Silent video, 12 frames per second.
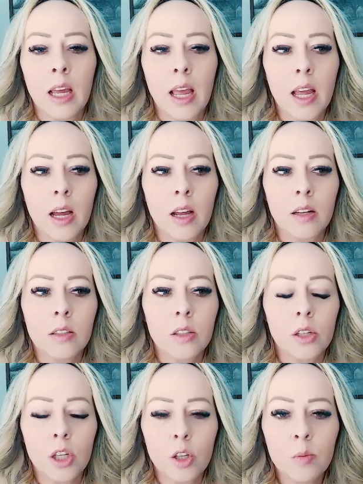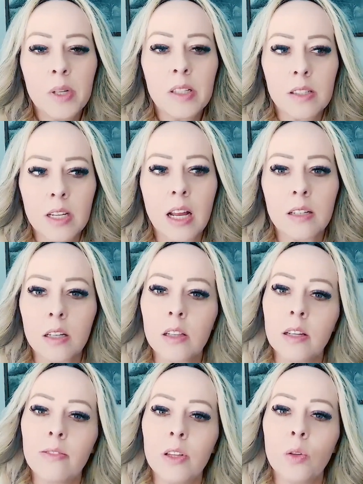And humans tend to
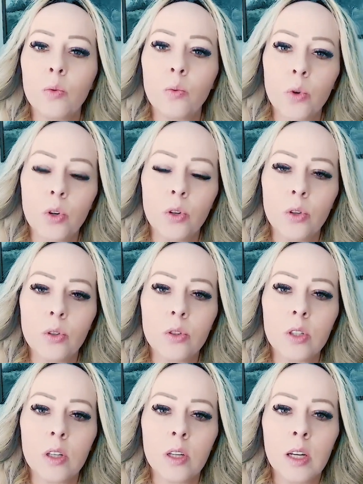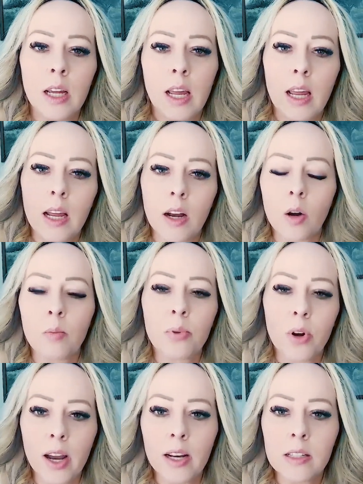live in the world, and our
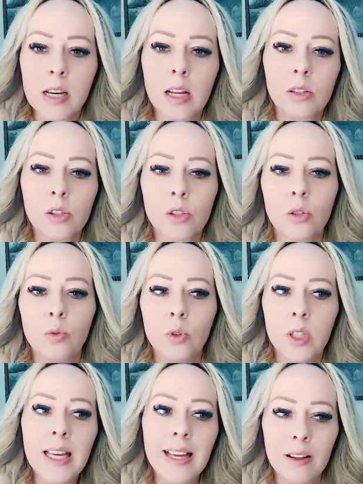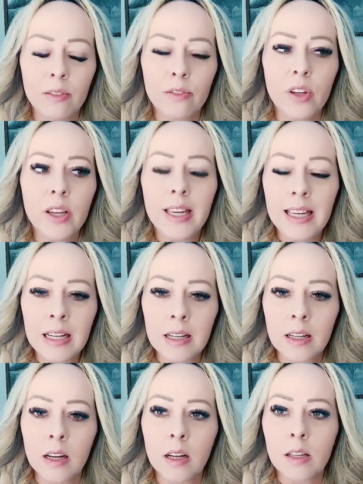brain tends to live
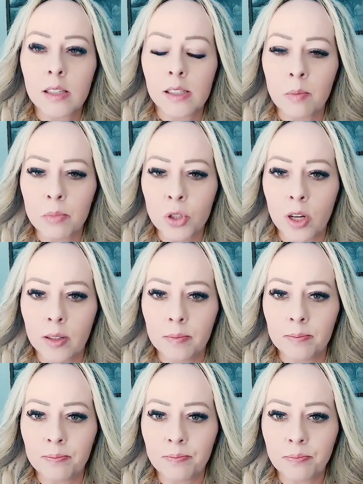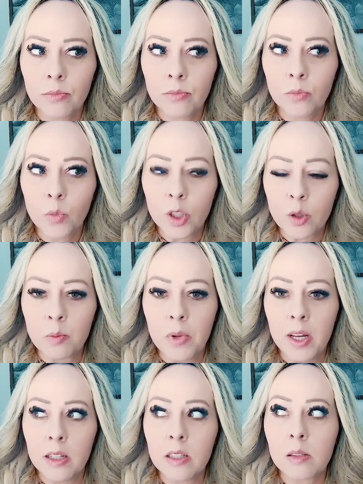in assumption. which
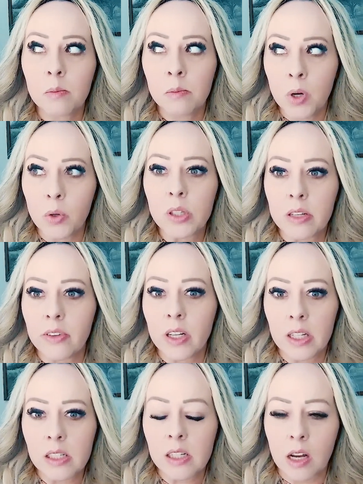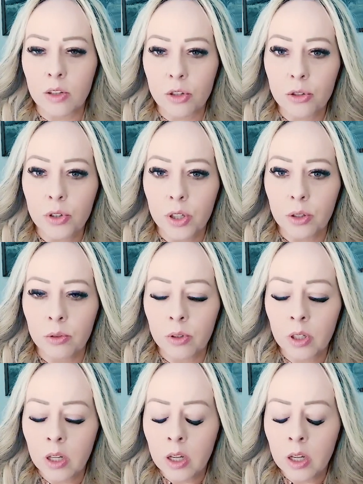means most of it is not true.